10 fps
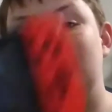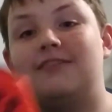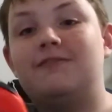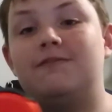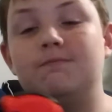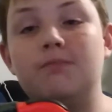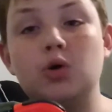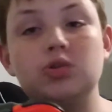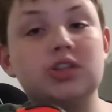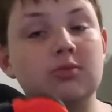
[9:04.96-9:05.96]

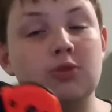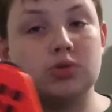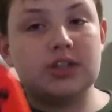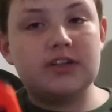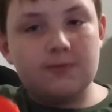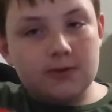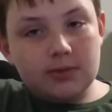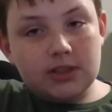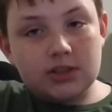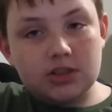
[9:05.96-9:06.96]
The most
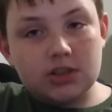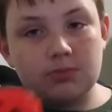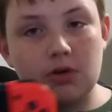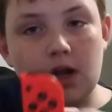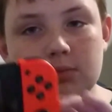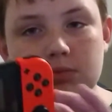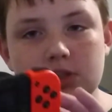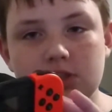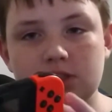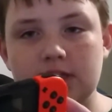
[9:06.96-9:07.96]
infamous problem
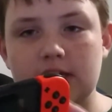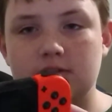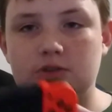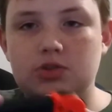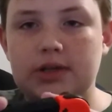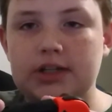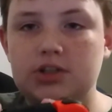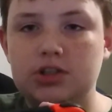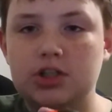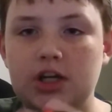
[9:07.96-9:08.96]
with the Nintendo
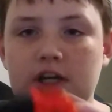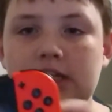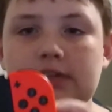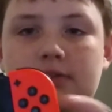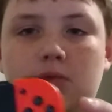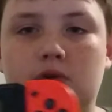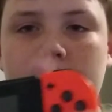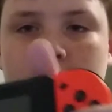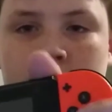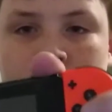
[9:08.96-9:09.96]
Switch. Even more
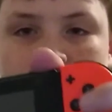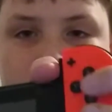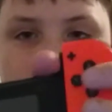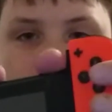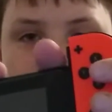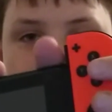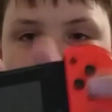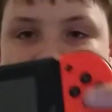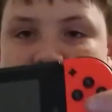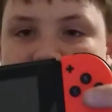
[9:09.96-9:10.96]
than
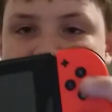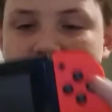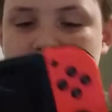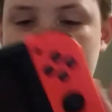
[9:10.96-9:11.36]
this.